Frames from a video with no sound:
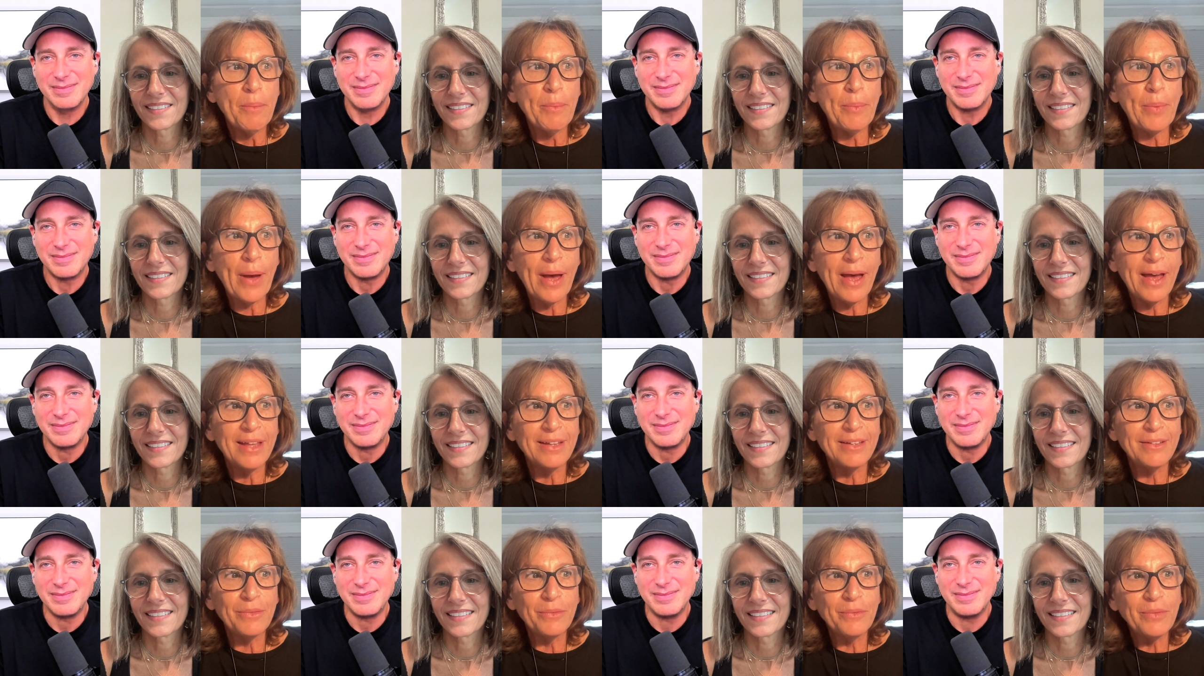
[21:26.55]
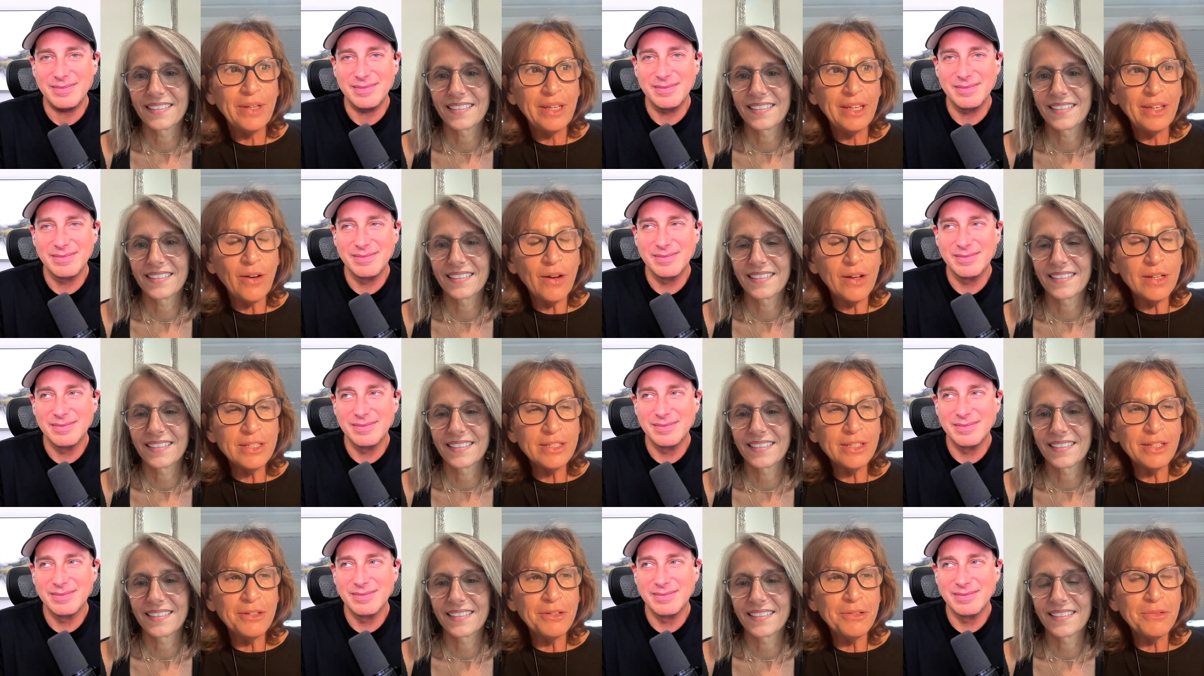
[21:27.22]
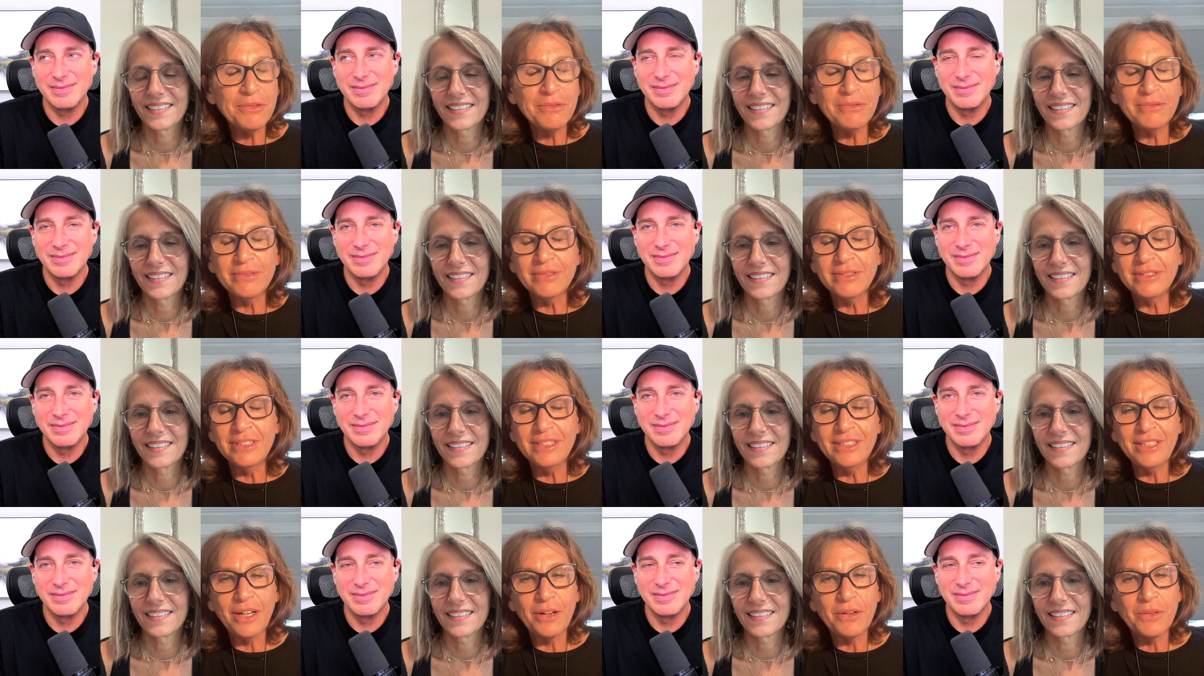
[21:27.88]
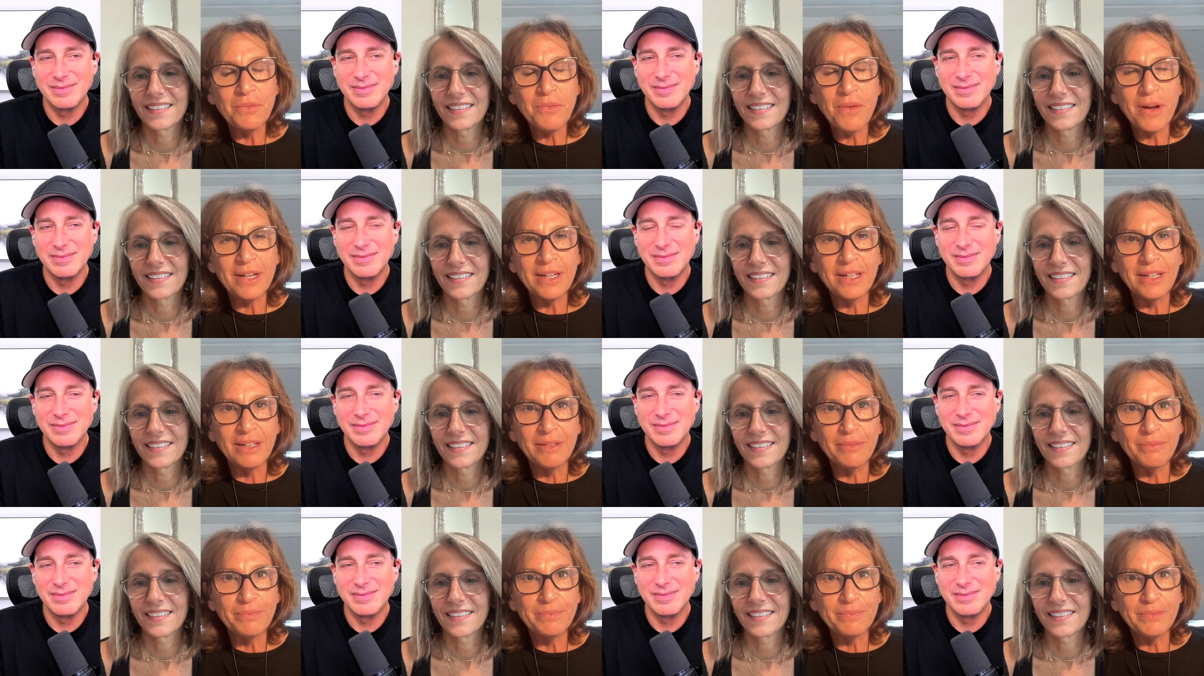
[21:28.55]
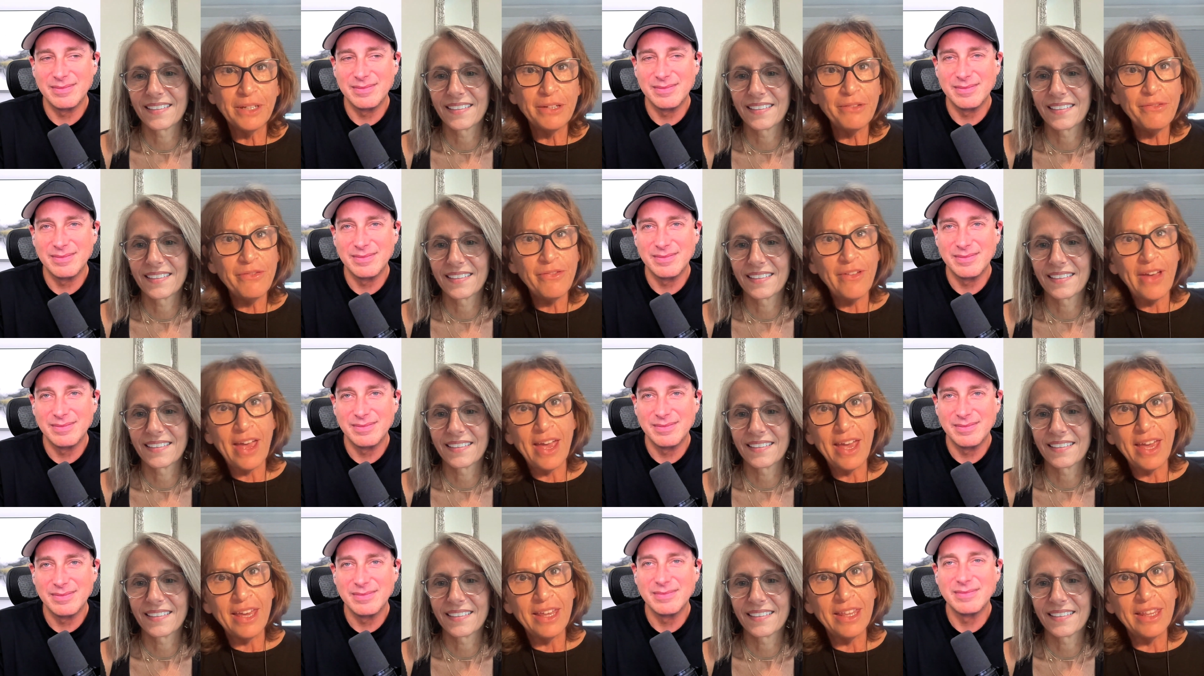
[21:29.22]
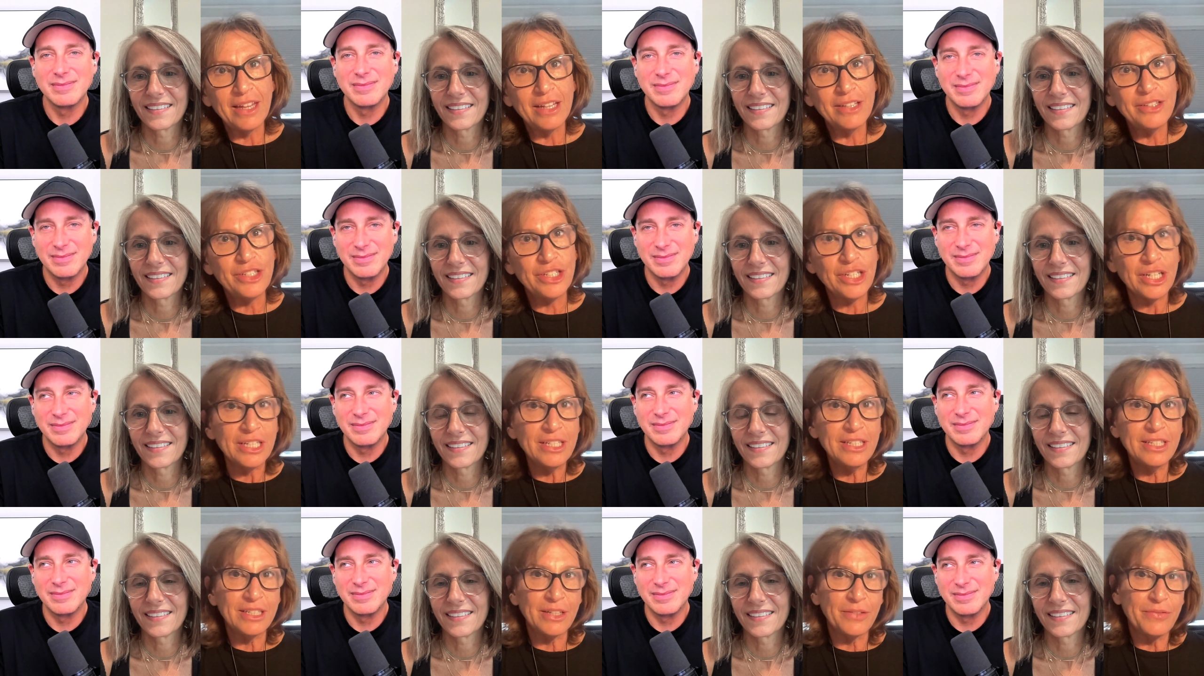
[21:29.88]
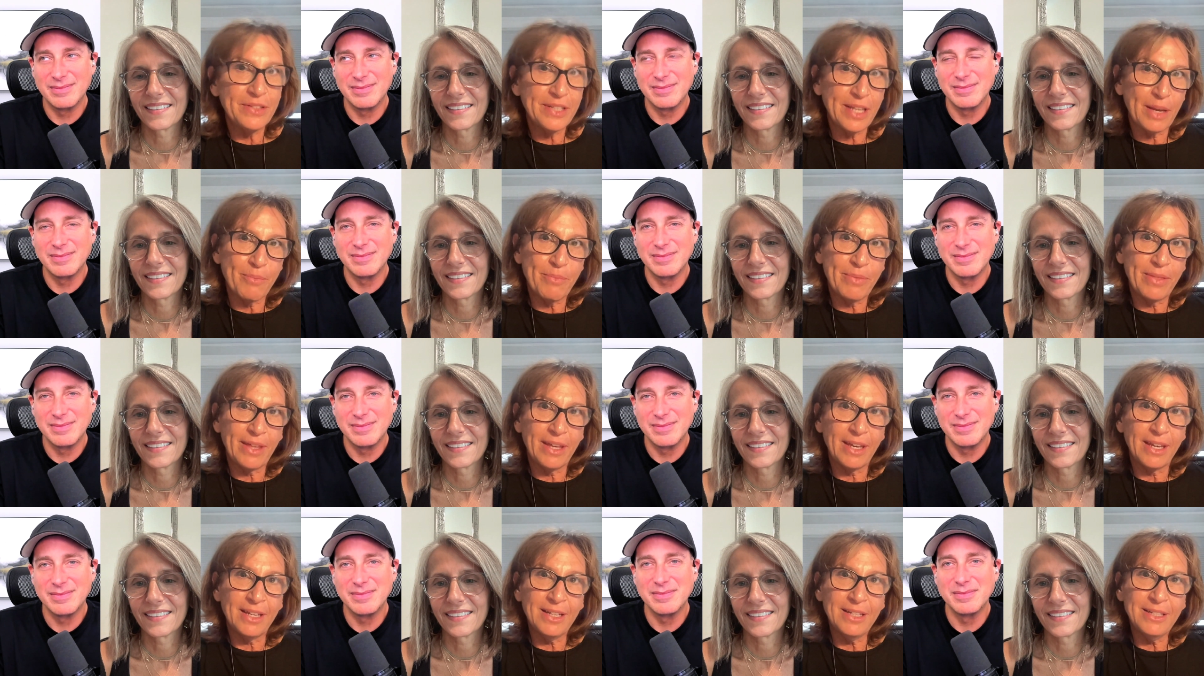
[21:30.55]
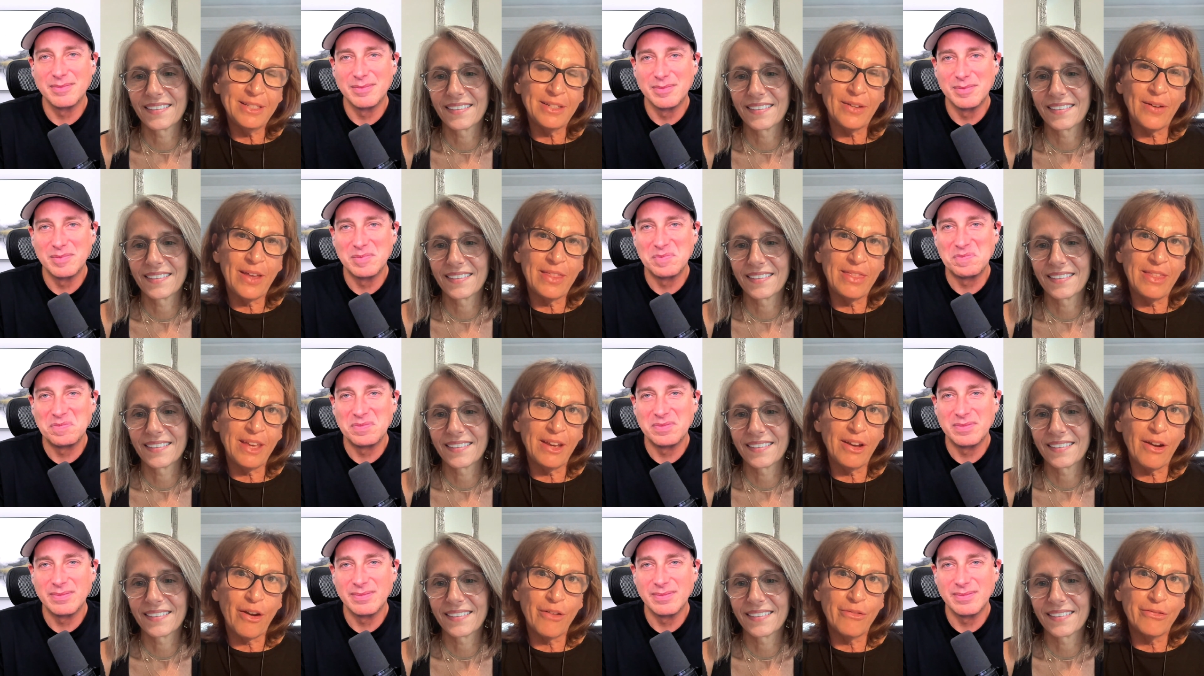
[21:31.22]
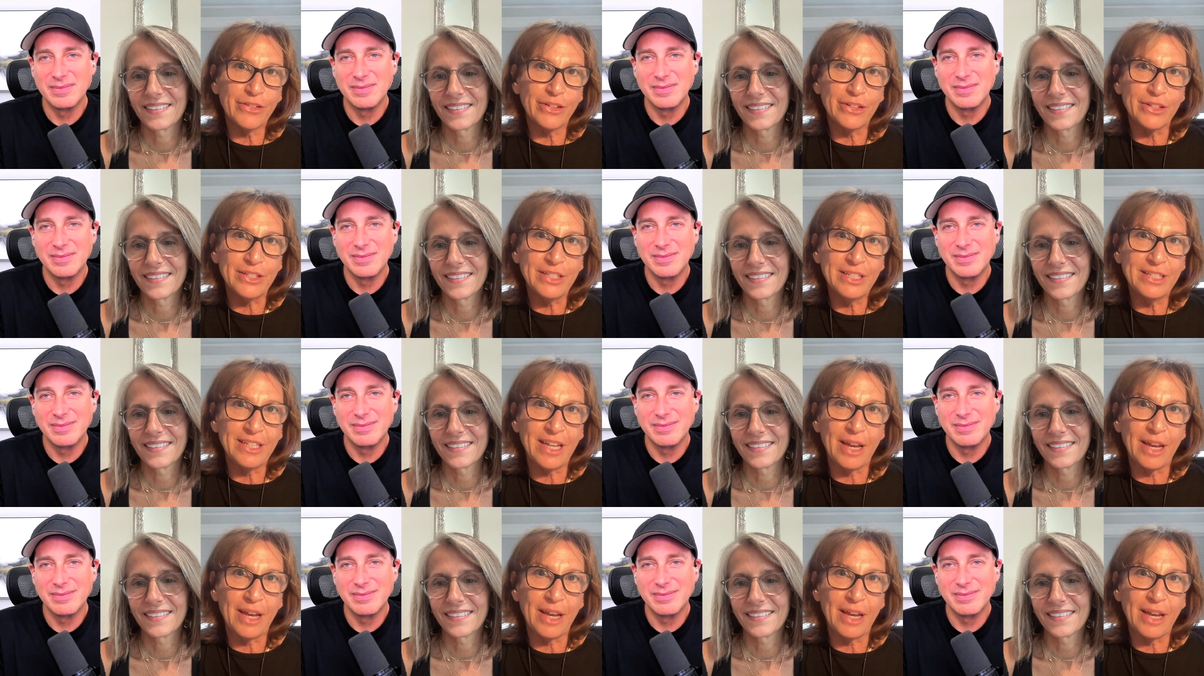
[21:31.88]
Speaker 1: but we also, you know, want to convey a gist of something. So I think our first